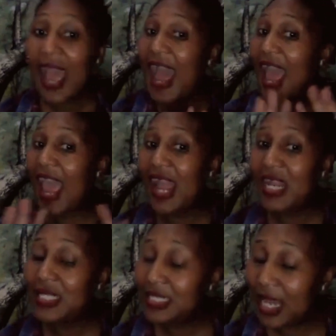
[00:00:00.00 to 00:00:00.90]
I had
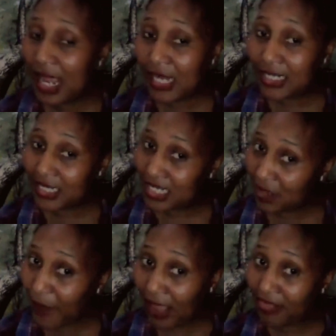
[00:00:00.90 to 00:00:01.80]
a
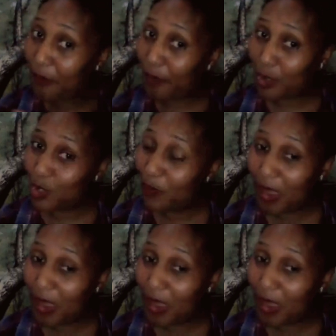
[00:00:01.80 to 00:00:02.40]
tip at the bottom,